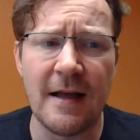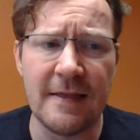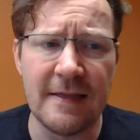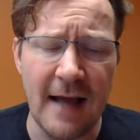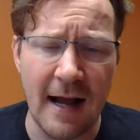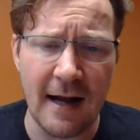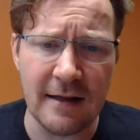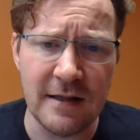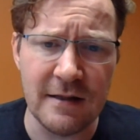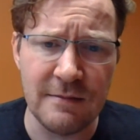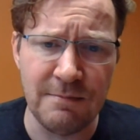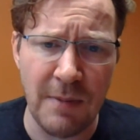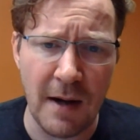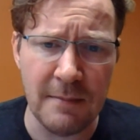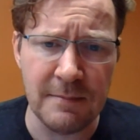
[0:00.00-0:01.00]
knock these
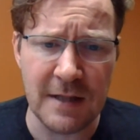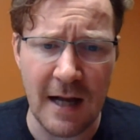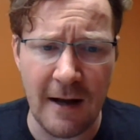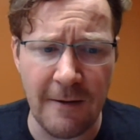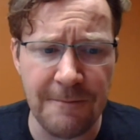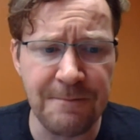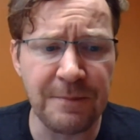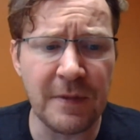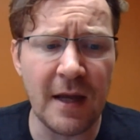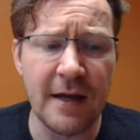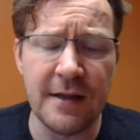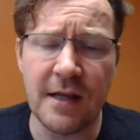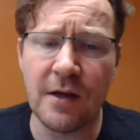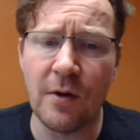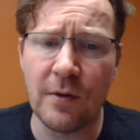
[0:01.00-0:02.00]
bums out, and
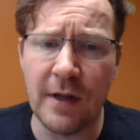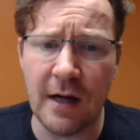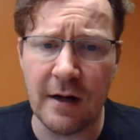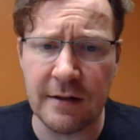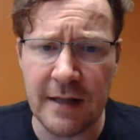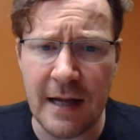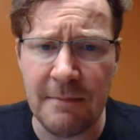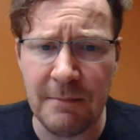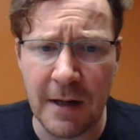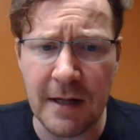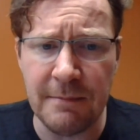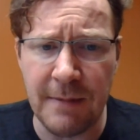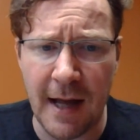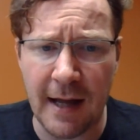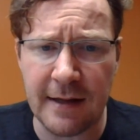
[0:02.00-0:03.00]
then go get our damn money
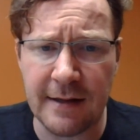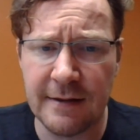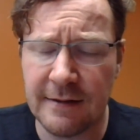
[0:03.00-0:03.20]
back.